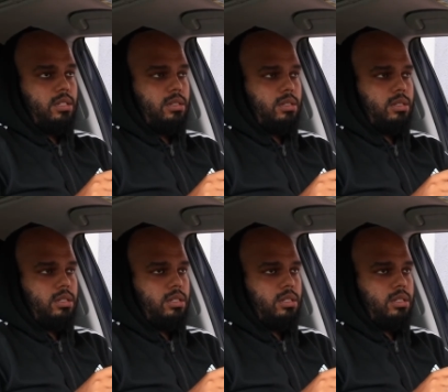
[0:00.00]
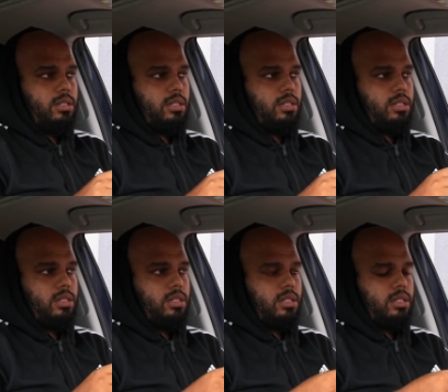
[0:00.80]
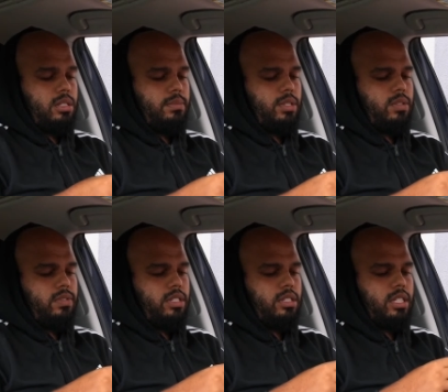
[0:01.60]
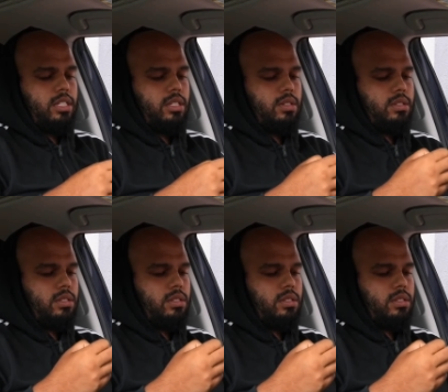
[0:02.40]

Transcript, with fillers: I mean, hopefully it doesn't take that long.